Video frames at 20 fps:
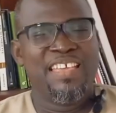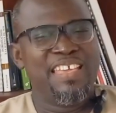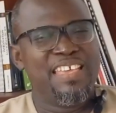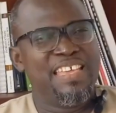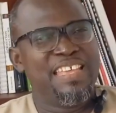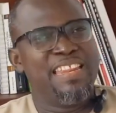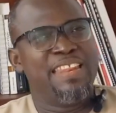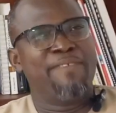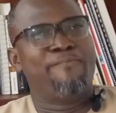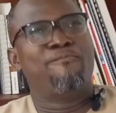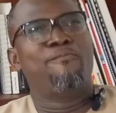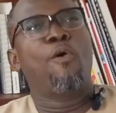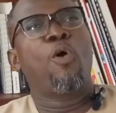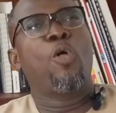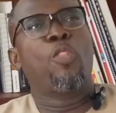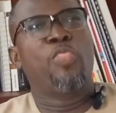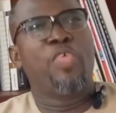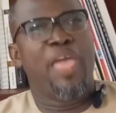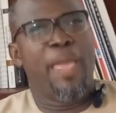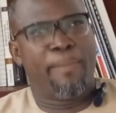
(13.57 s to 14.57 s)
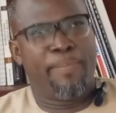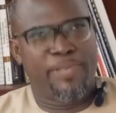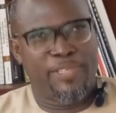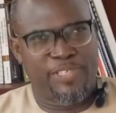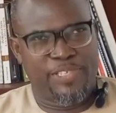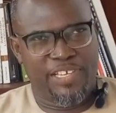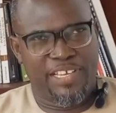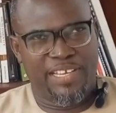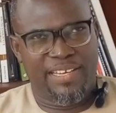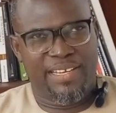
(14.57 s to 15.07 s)
In the 4th
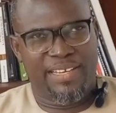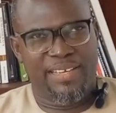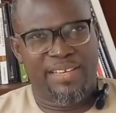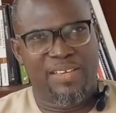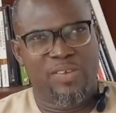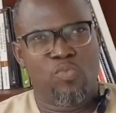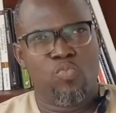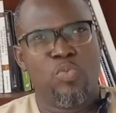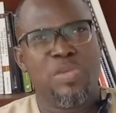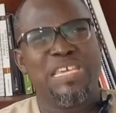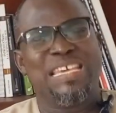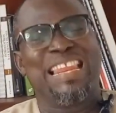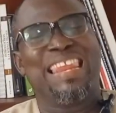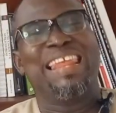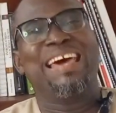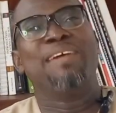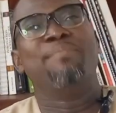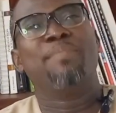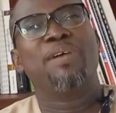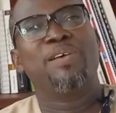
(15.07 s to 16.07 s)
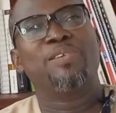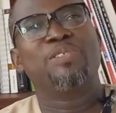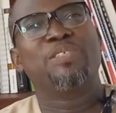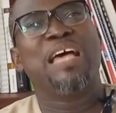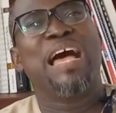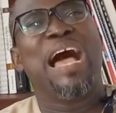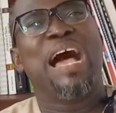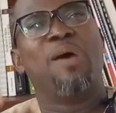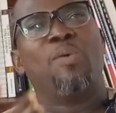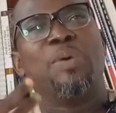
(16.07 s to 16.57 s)
episode, we climaxed
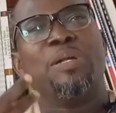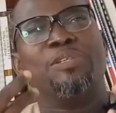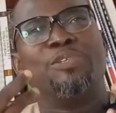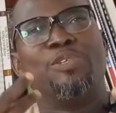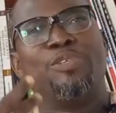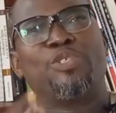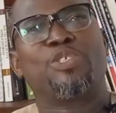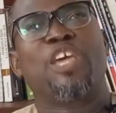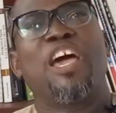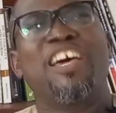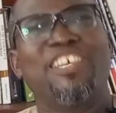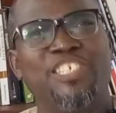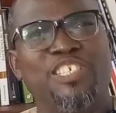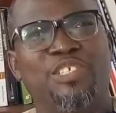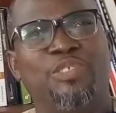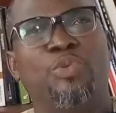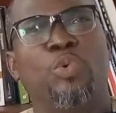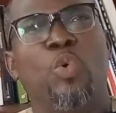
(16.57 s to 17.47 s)
our discussion